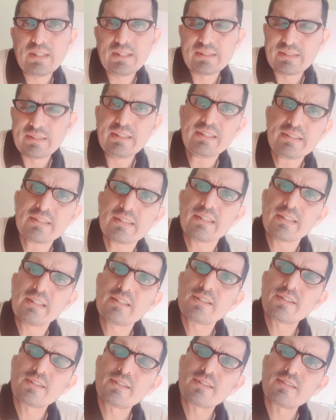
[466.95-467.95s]
This
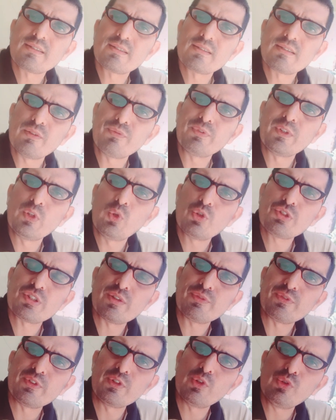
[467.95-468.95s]
is the
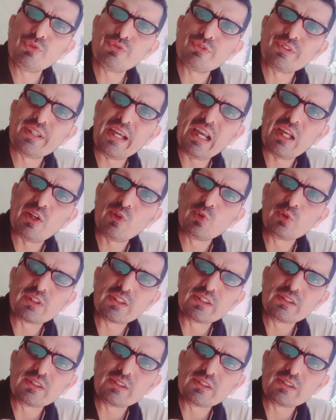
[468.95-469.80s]
philosophy of dialogue